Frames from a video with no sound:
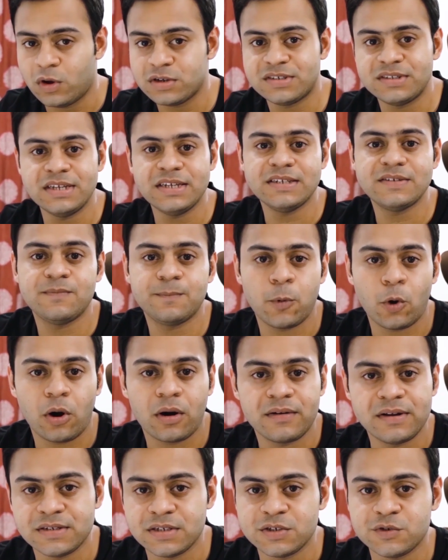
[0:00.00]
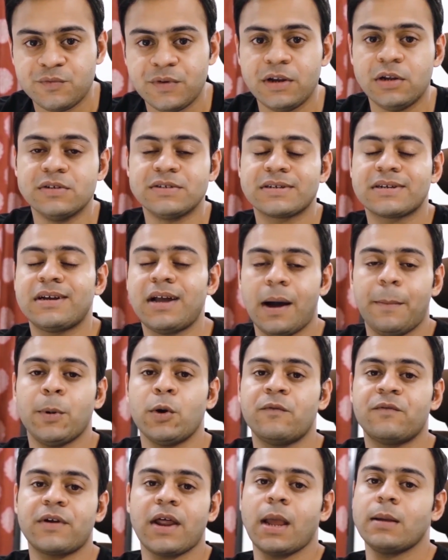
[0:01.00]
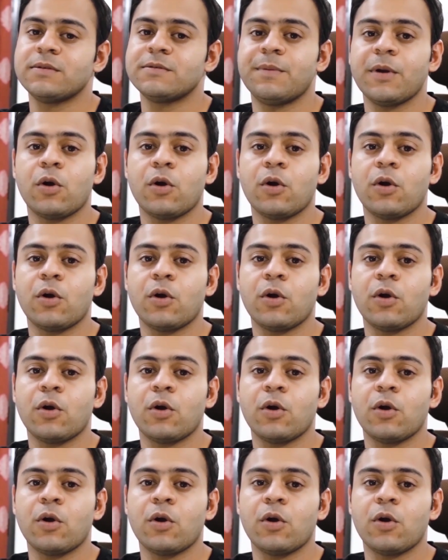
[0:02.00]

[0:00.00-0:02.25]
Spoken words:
watch these product research videos a couple of times,